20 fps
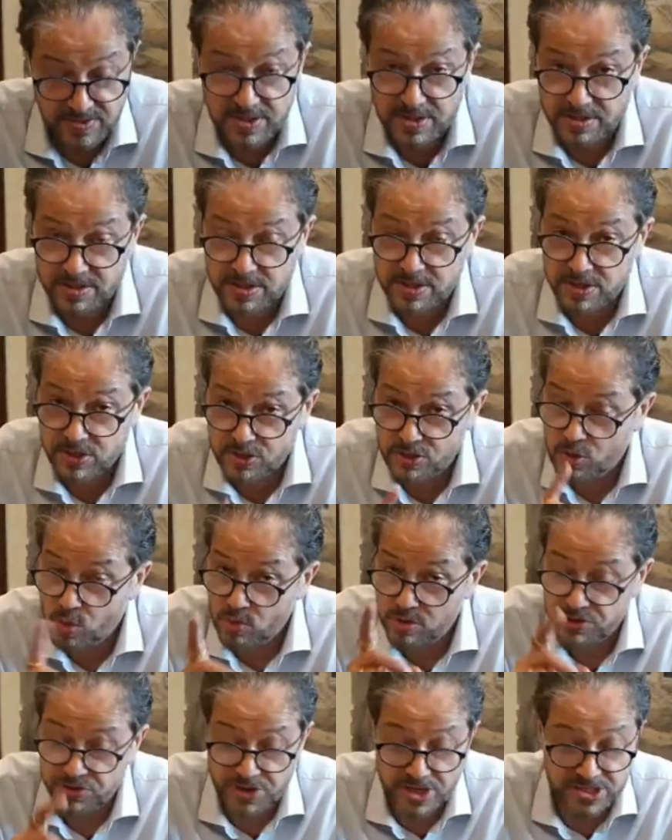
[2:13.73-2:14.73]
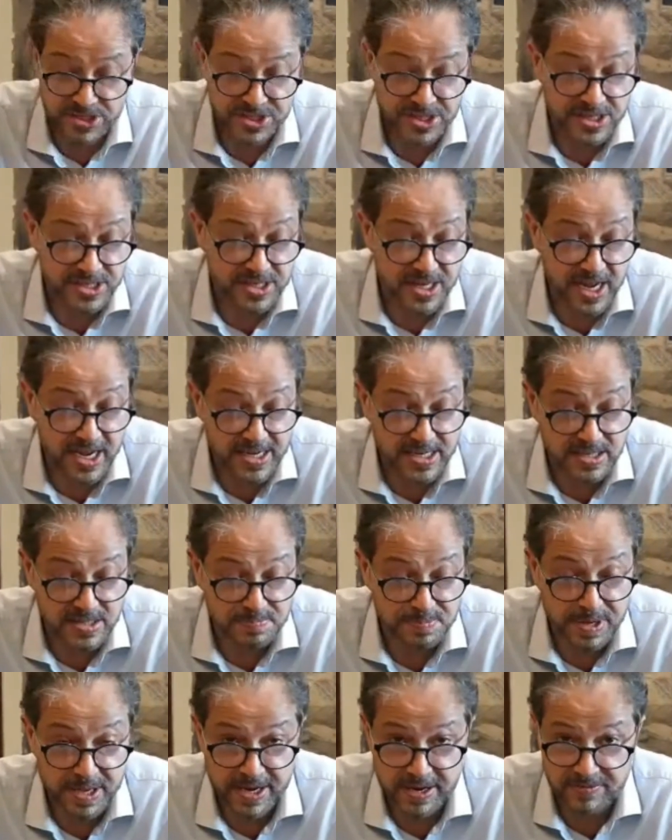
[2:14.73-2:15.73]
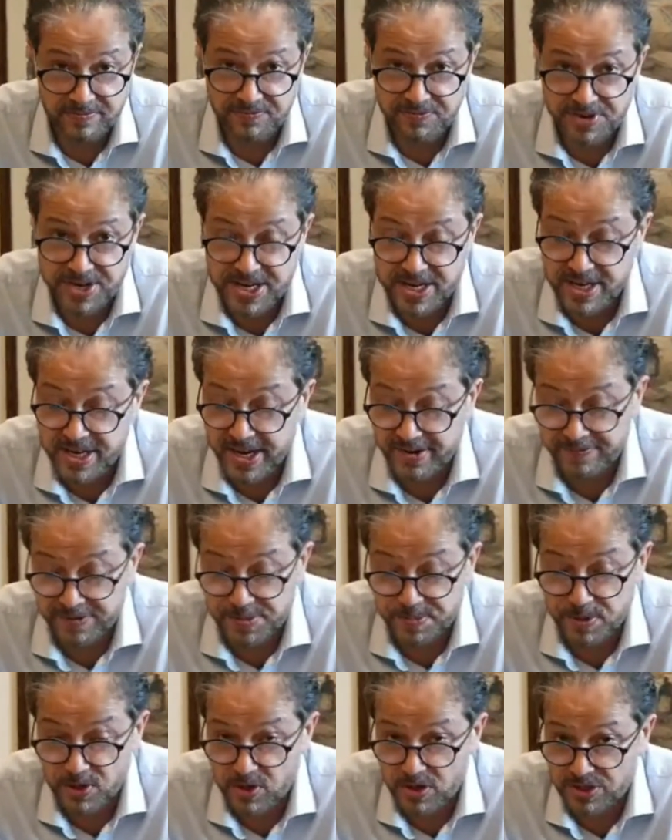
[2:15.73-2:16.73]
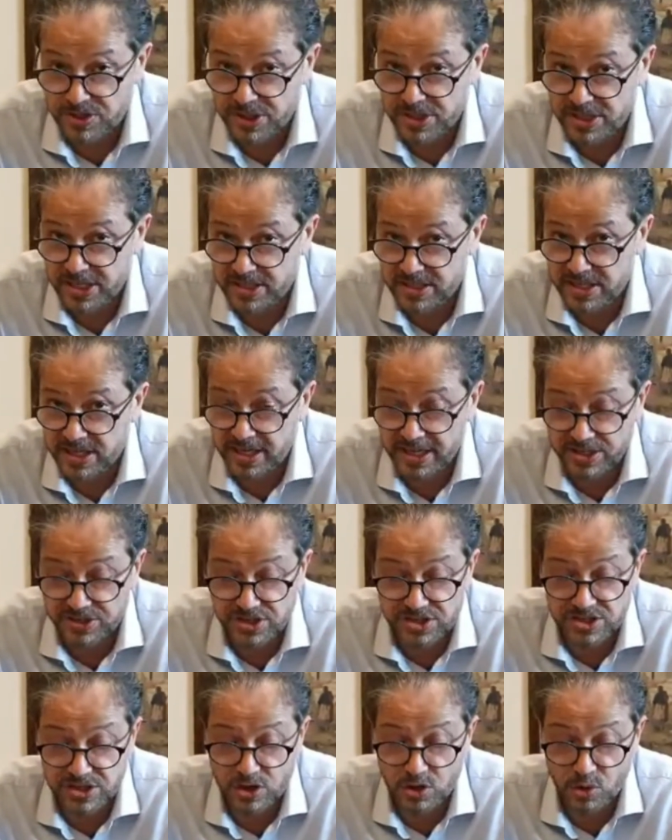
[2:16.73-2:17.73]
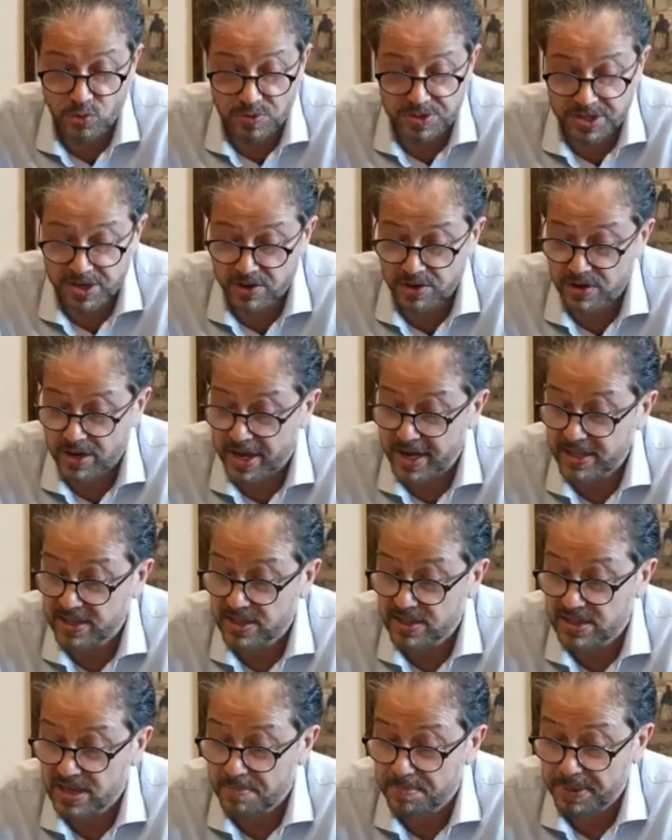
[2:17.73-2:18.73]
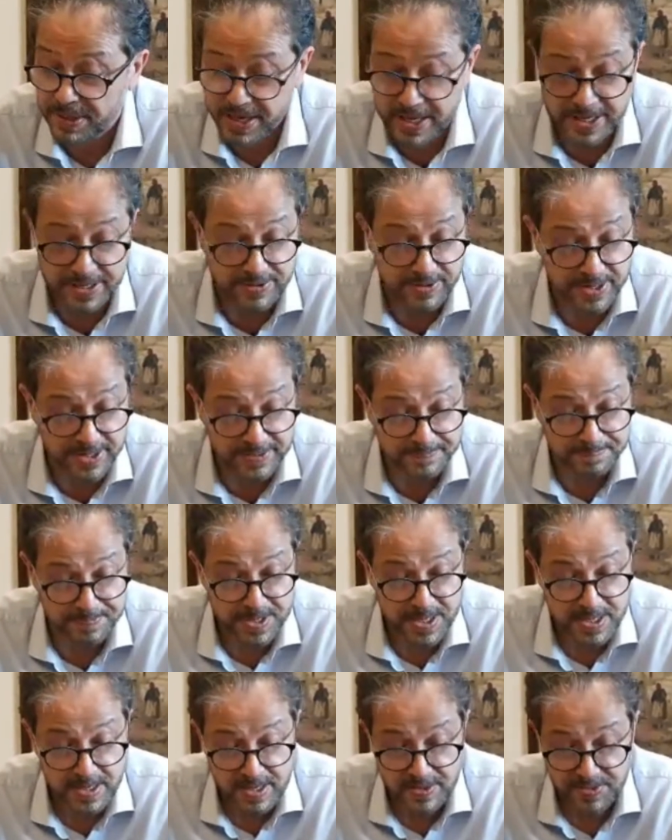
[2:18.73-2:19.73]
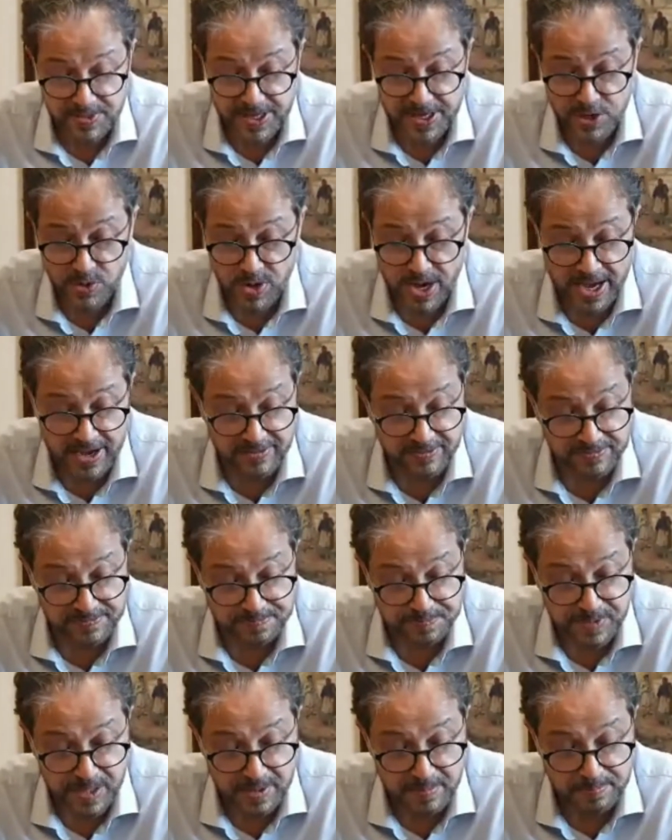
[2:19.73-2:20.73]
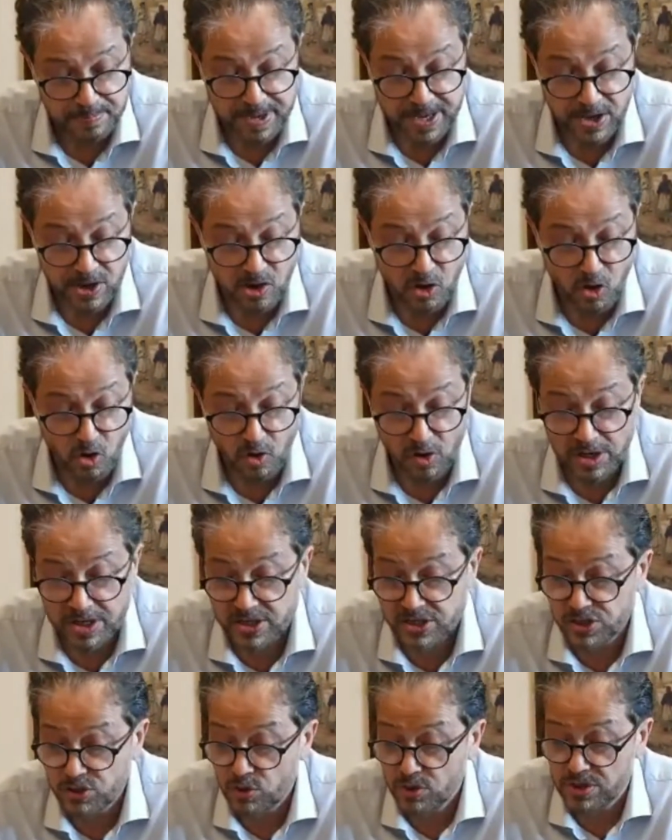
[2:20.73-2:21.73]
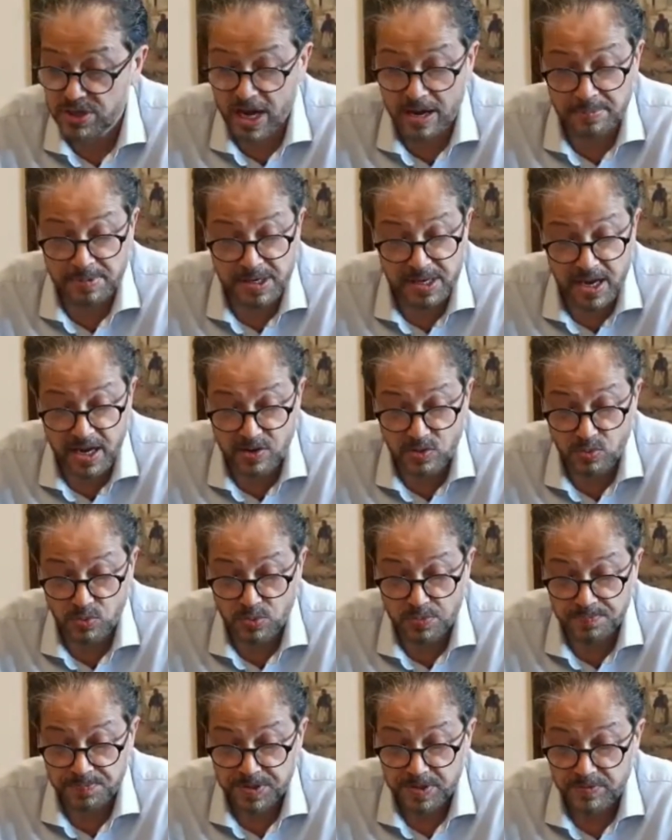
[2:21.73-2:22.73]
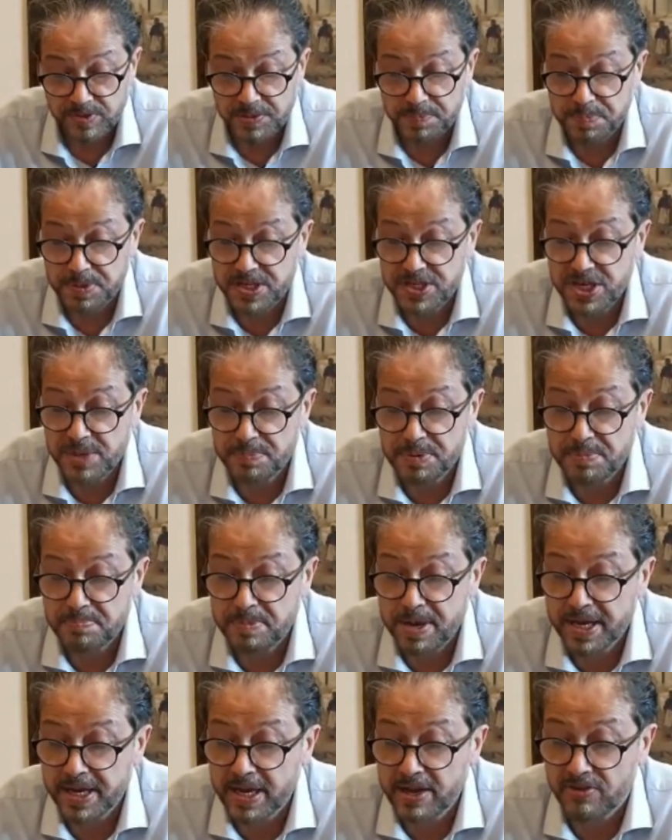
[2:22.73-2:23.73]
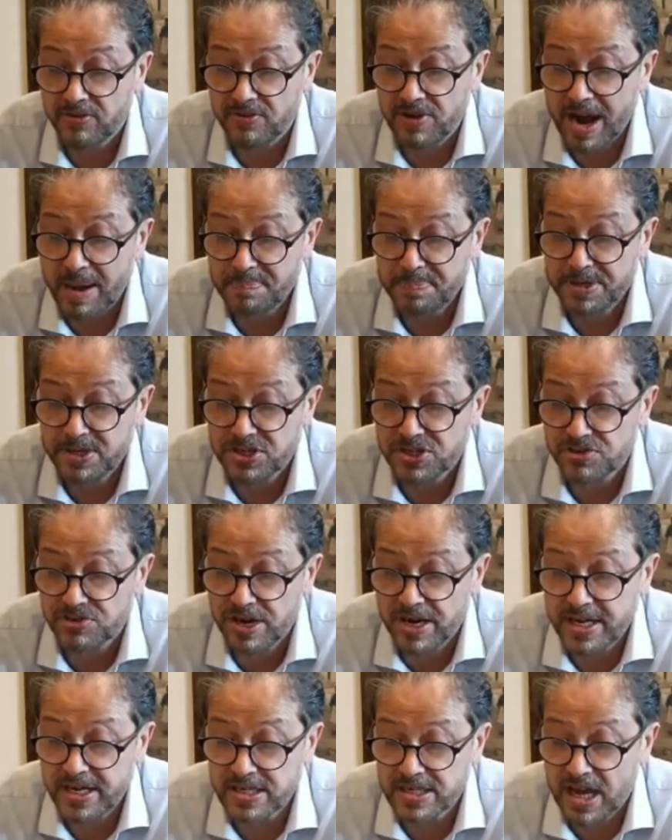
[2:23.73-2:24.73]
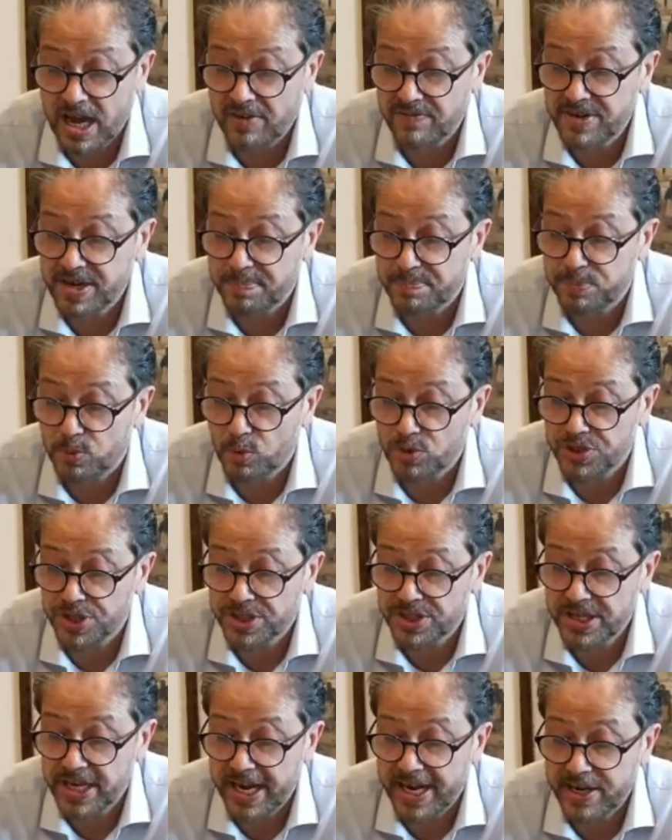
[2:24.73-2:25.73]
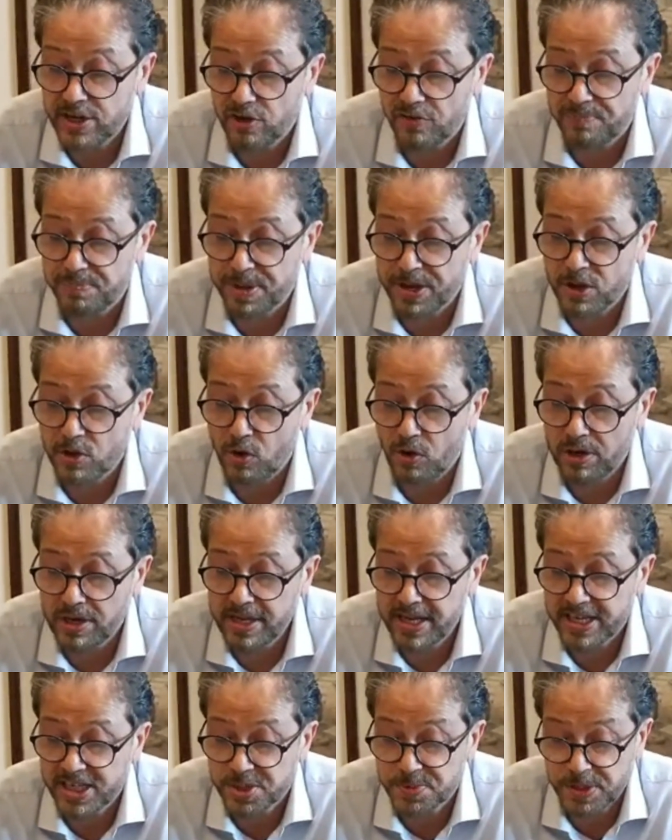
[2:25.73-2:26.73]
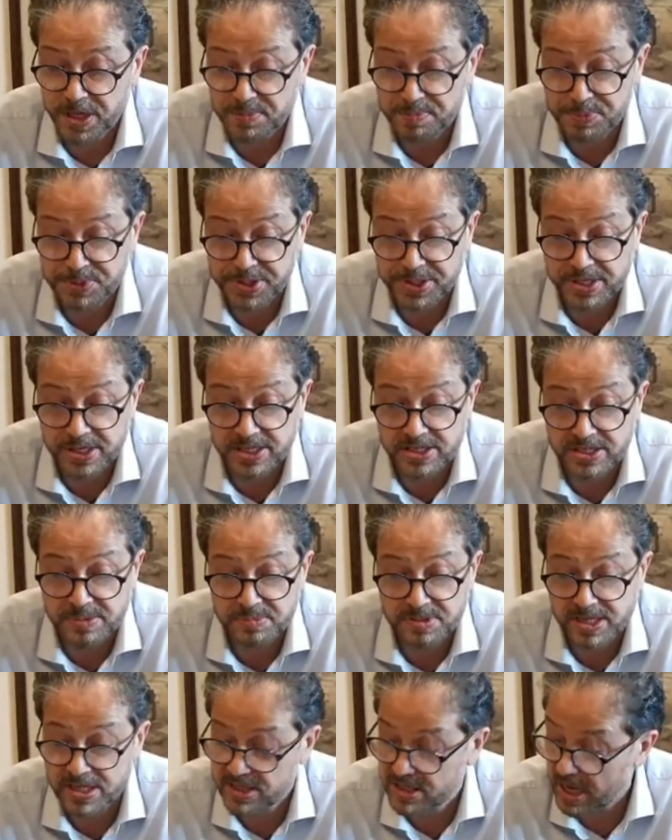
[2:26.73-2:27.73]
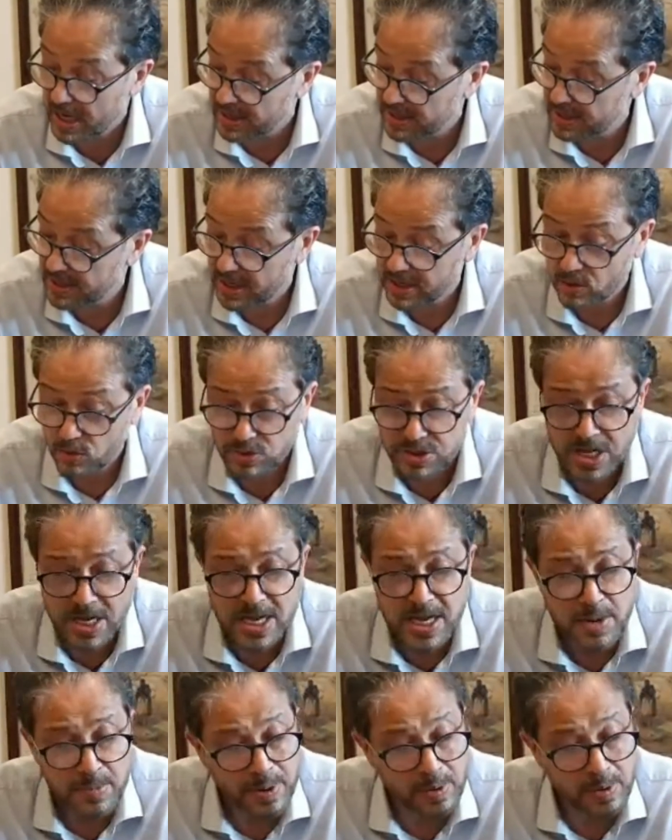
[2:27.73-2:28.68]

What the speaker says: You don't trust these guys bearing free gifts, because just as the elections are over, they're going to hike this up again, right? Then you have Bengal is no Tamil Nadu. With BJP making rapid strides, are we approaching the end of Bengali exceptionalism, says Sagarika Ghosh.